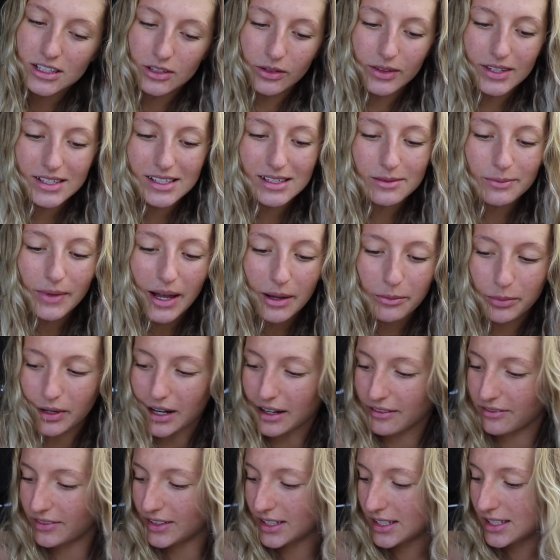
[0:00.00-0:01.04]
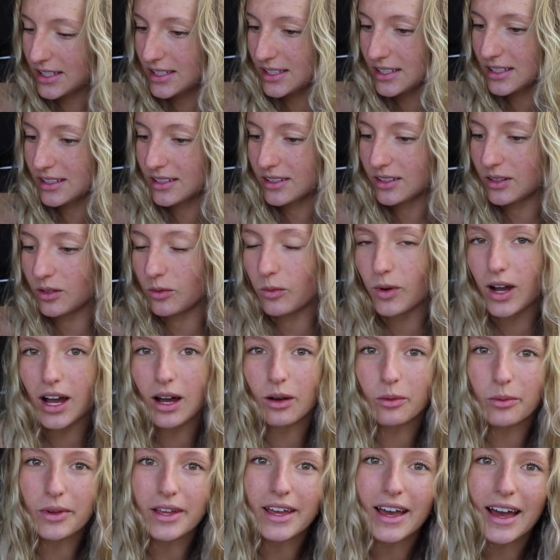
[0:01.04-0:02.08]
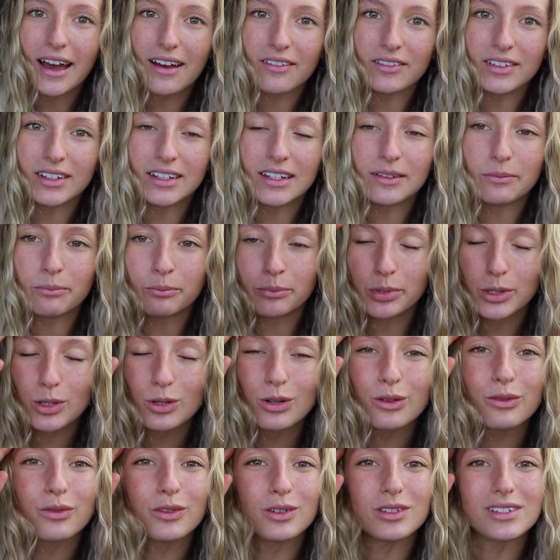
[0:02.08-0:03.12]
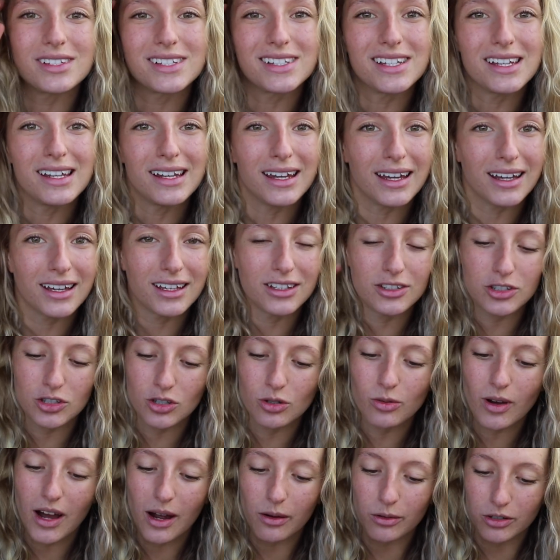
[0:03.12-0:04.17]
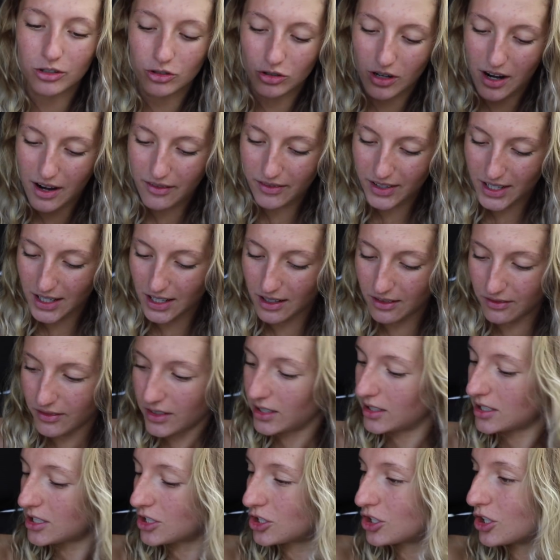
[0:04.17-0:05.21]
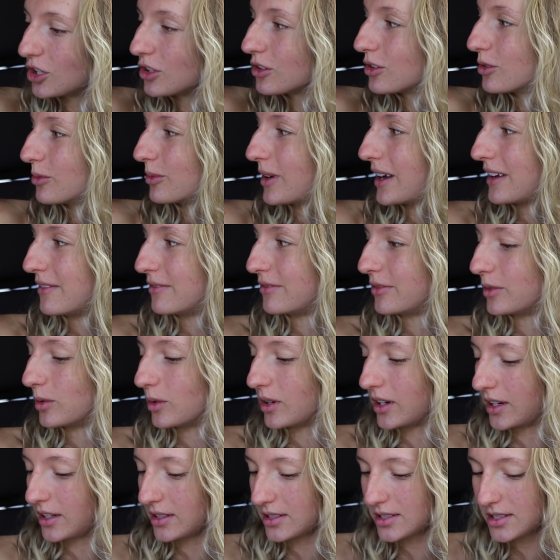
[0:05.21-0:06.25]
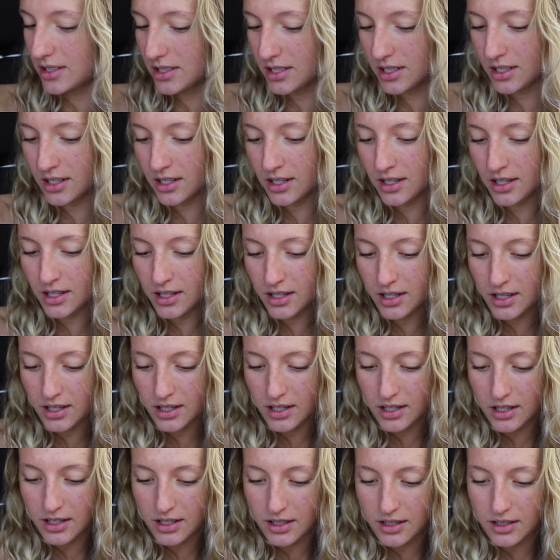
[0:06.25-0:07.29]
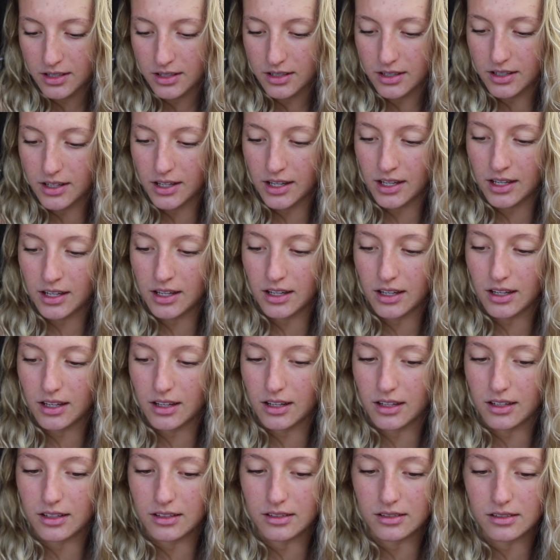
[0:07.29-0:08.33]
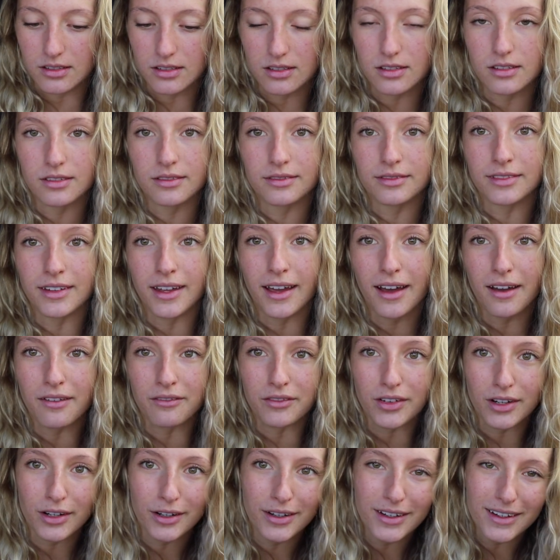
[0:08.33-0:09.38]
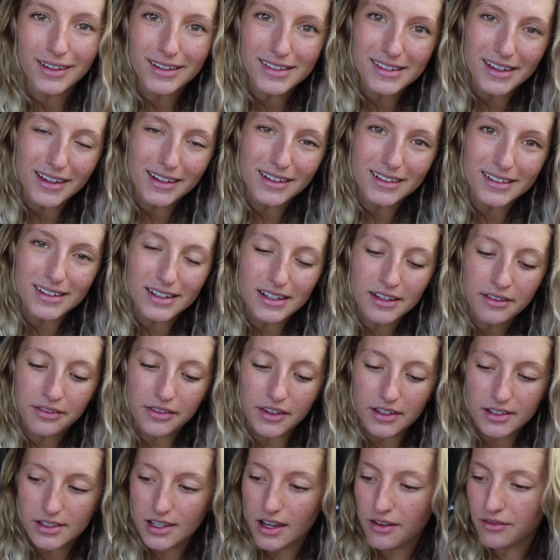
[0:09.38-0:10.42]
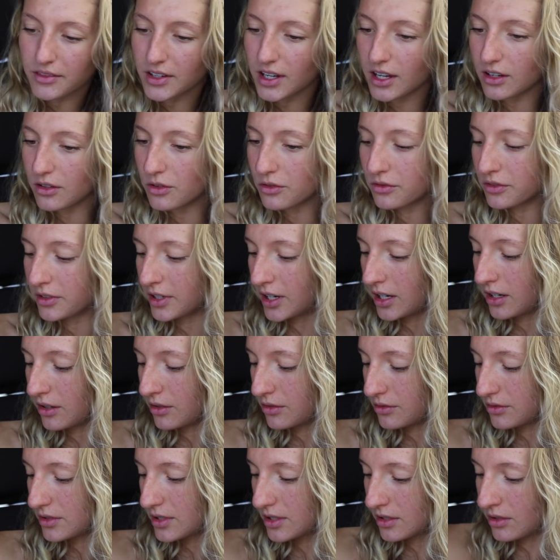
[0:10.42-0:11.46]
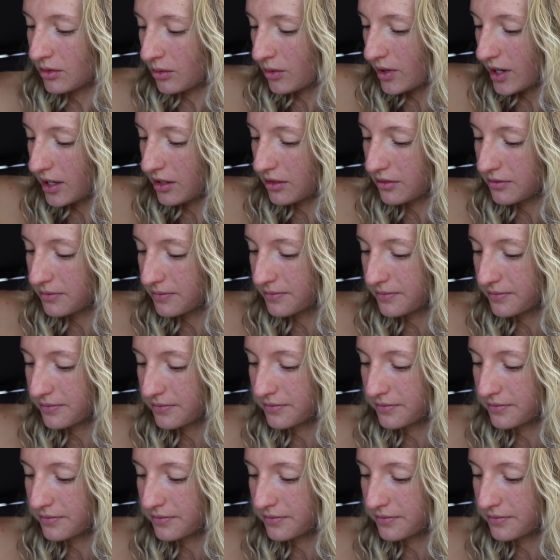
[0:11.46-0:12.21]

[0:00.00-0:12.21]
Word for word: so this is my breakfast while we have a beautiful scenic two-hour drive ahead of us to the rainforest and yeah very excited to eat this haven't had overnight oats in a while